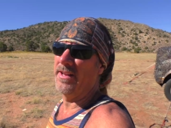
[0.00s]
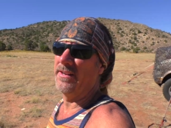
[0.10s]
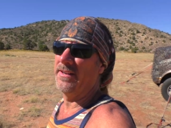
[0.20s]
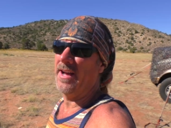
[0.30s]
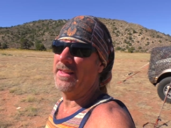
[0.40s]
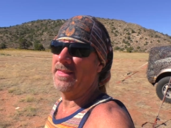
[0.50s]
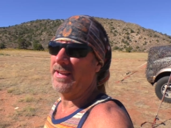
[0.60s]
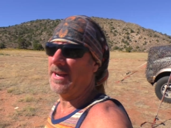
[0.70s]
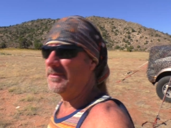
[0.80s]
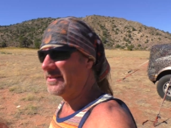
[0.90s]
and I
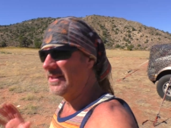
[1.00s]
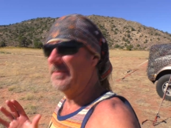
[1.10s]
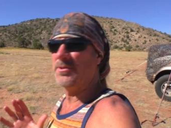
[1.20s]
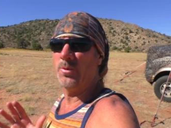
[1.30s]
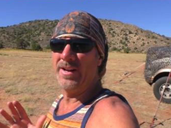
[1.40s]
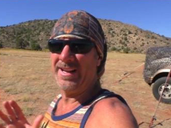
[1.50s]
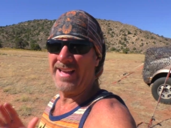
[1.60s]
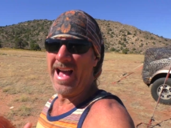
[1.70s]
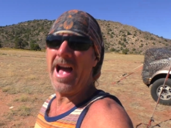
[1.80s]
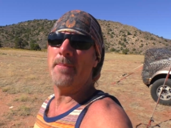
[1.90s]
think I'm just in between a
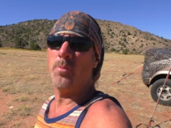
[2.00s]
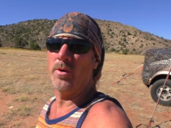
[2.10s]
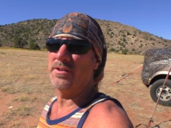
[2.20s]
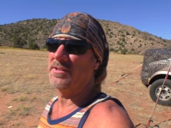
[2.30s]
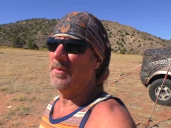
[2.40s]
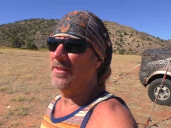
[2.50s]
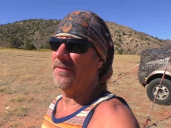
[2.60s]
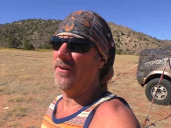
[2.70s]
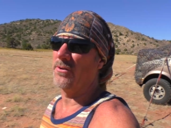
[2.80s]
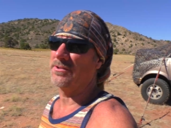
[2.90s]
gap where some other
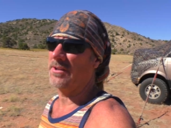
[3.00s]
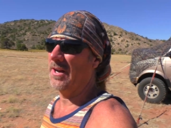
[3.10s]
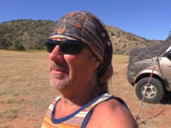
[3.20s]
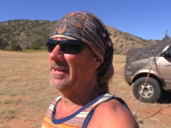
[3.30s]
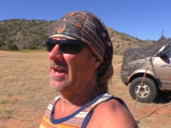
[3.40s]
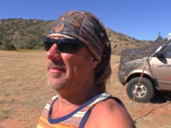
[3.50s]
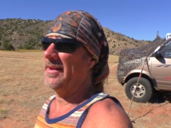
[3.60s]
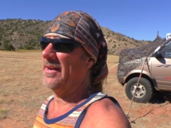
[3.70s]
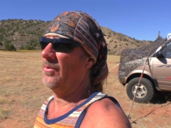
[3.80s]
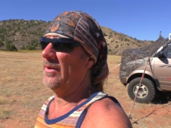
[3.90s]
folks are going to be
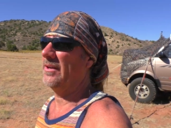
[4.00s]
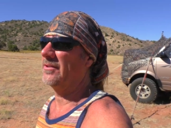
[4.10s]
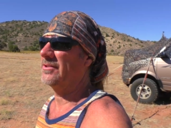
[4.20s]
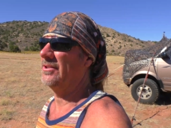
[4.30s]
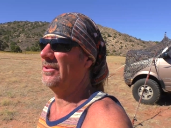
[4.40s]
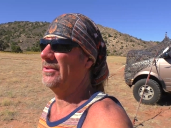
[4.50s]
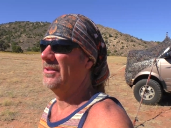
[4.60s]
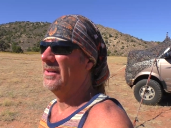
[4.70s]
coming in a week or two.